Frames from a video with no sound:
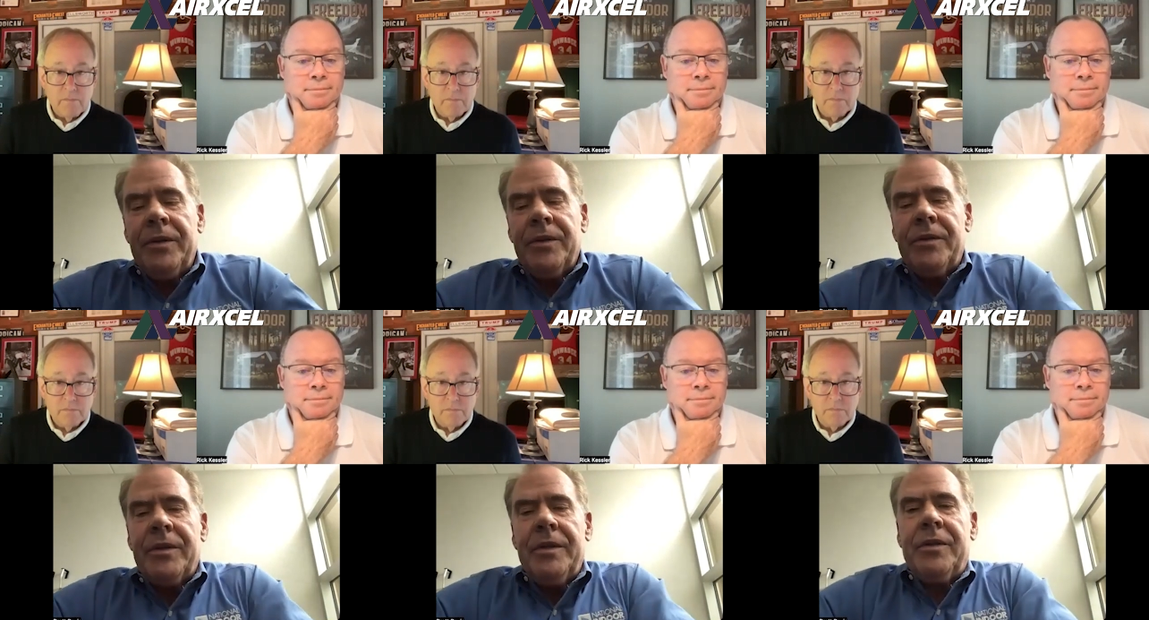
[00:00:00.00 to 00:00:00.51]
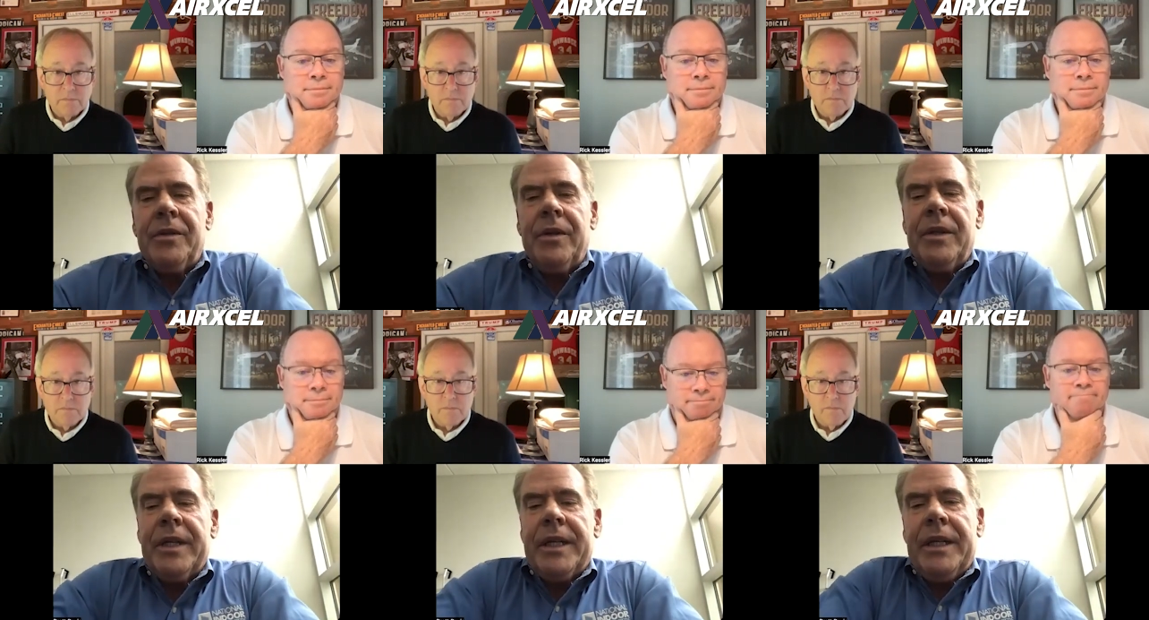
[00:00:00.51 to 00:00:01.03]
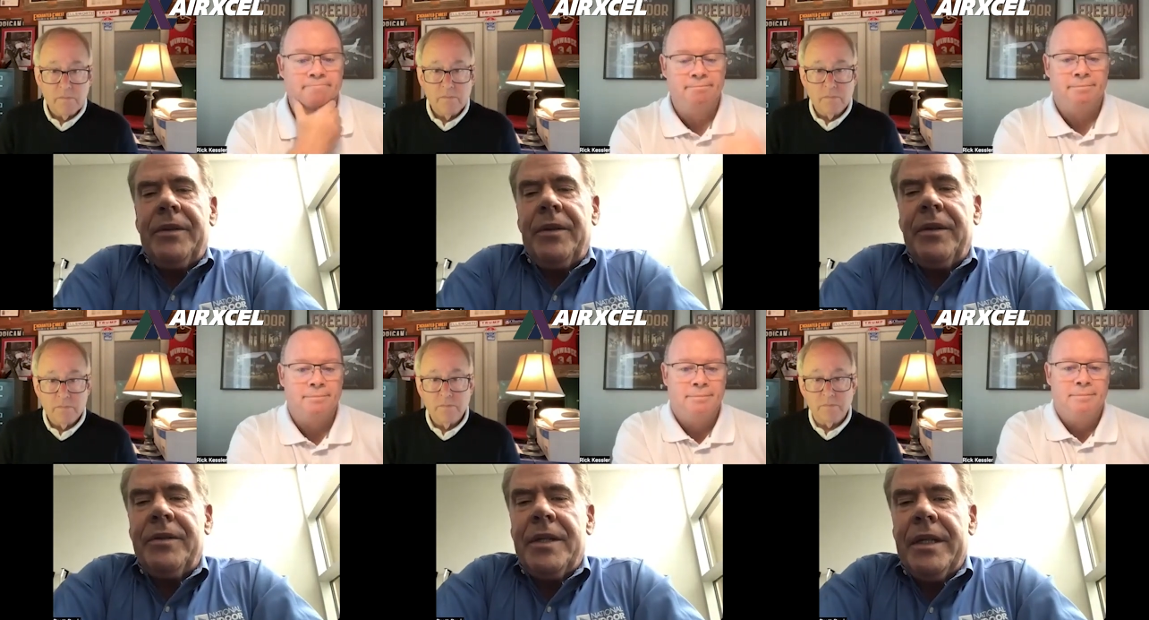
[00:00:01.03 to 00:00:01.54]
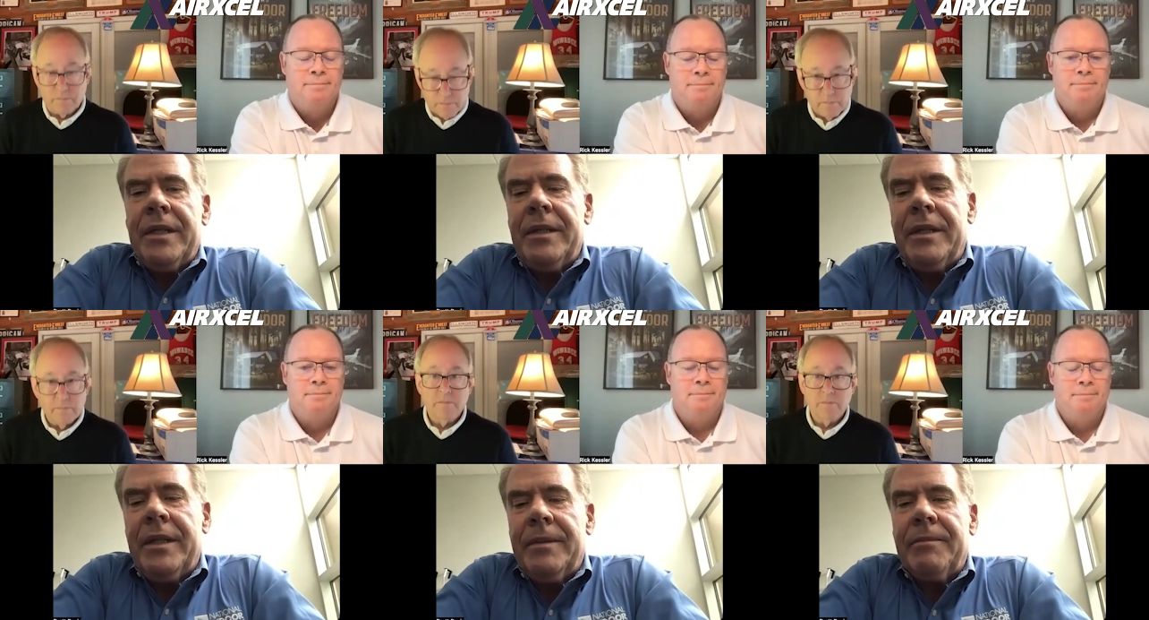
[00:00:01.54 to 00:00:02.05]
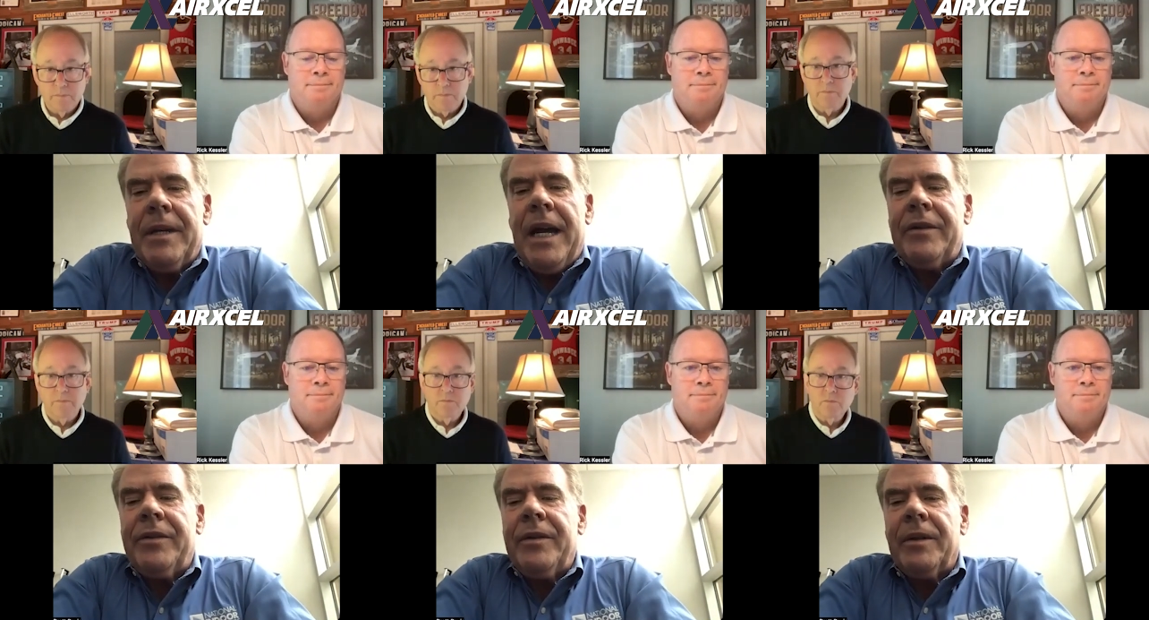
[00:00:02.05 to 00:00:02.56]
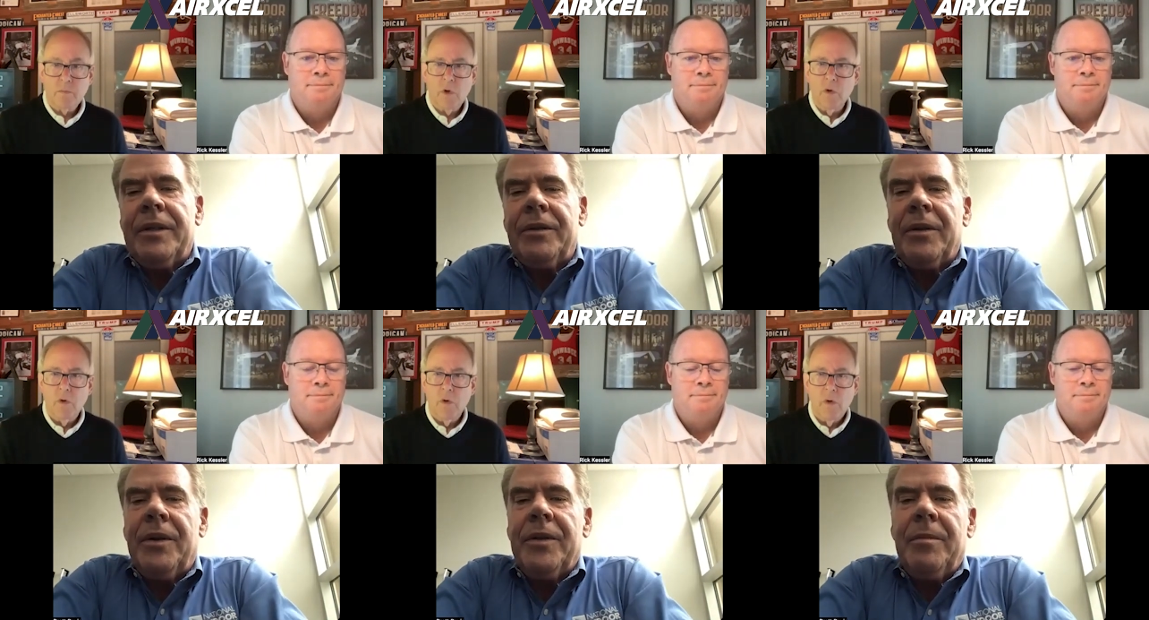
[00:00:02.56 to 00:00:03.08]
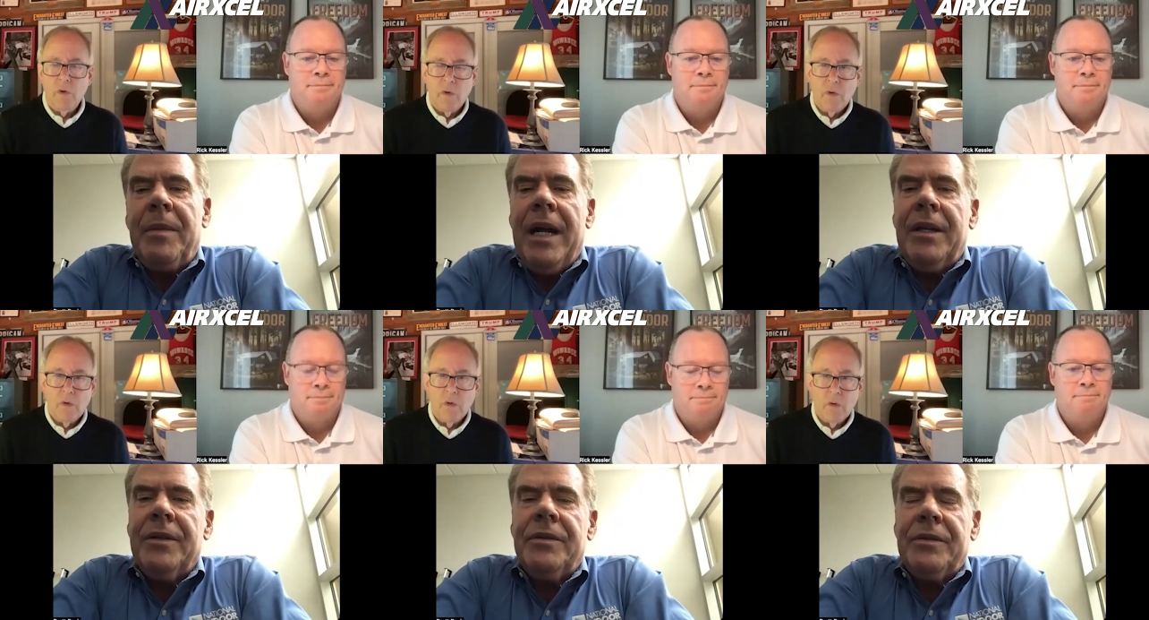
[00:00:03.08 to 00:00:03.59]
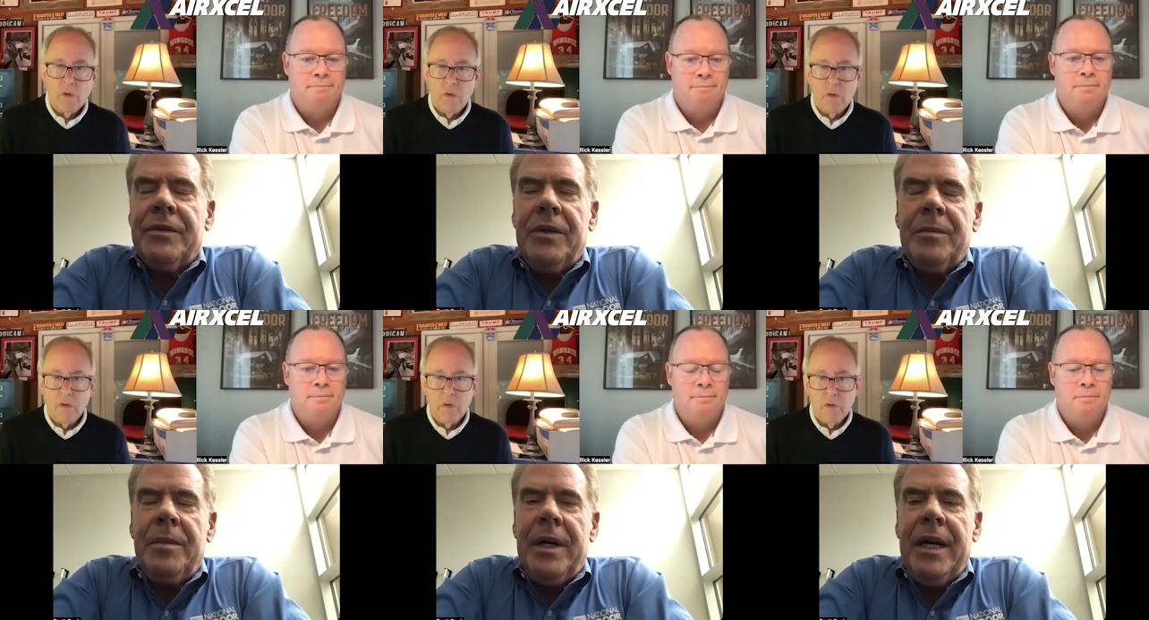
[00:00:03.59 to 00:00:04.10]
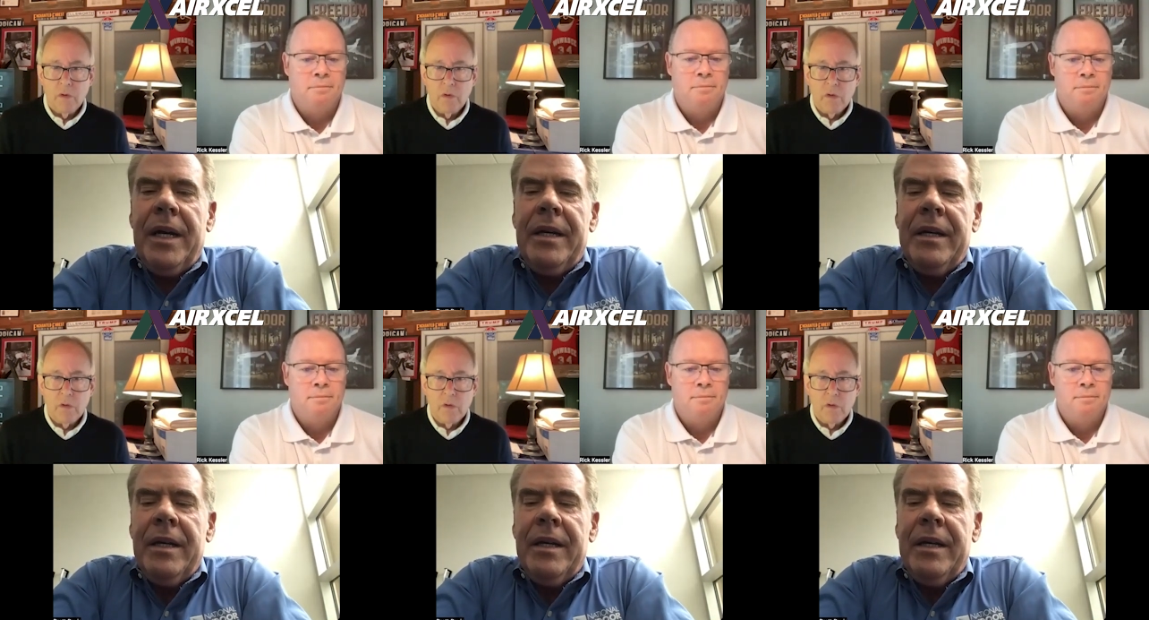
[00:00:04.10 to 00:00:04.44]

Speaker 1: owns controlling interest in uh, National Indoor. The balance is owned by